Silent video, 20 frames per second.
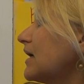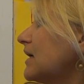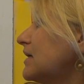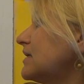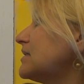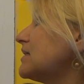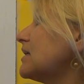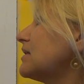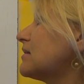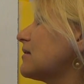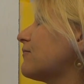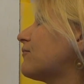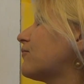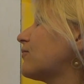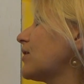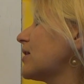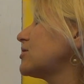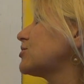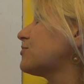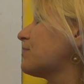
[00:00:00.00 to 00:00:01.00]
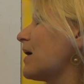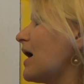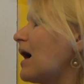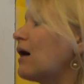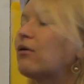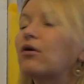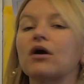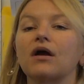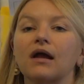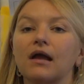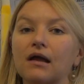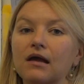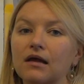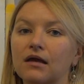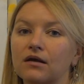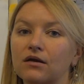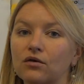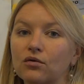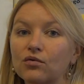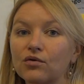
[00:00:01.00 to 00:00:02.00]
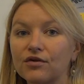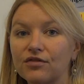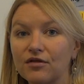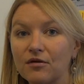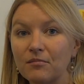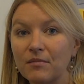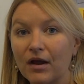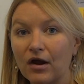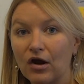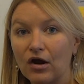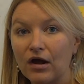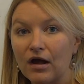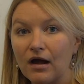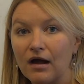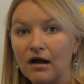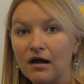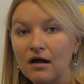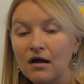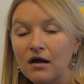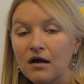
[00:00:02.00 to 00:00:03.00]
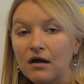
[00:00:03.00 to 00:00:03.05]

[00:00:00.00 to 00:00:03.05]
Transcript: ended the French power in North America.